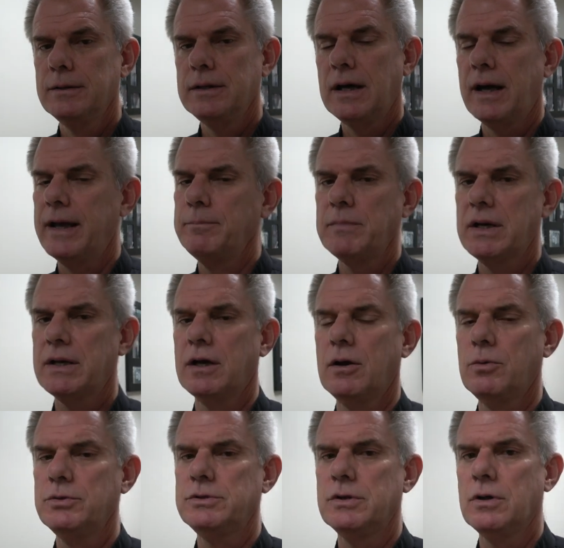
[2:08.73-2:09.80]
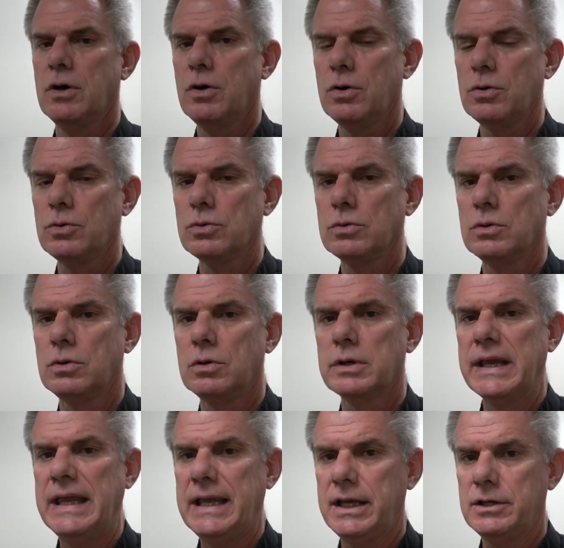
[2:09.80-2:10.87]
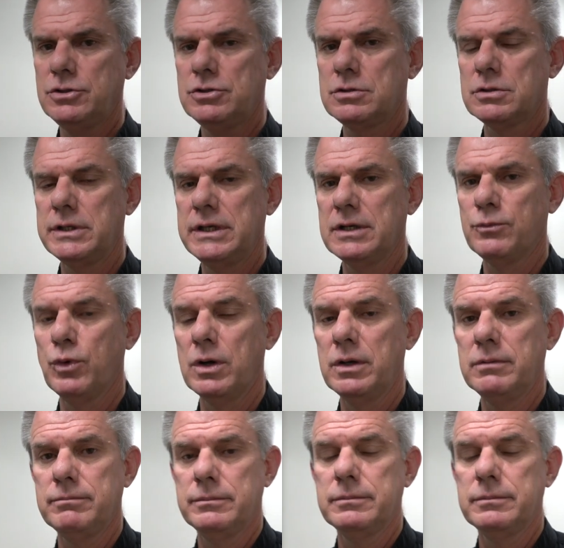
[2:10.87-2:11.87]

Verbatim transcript: Now, I'm not going to go into the whole long history of what